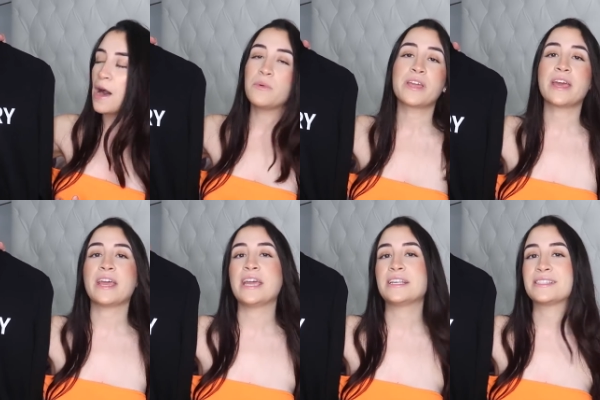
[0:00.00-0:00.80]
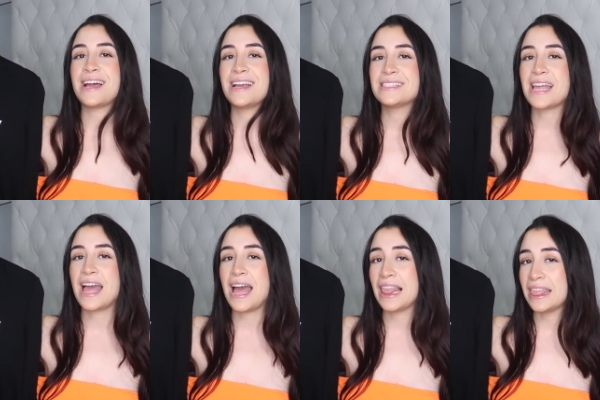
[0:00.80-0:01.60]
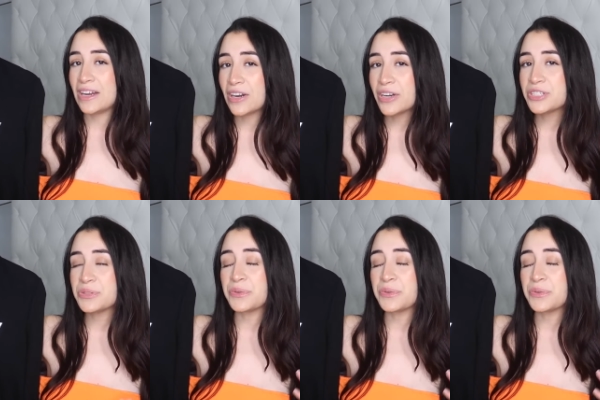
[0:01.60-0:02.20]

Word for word: I would get it in a size large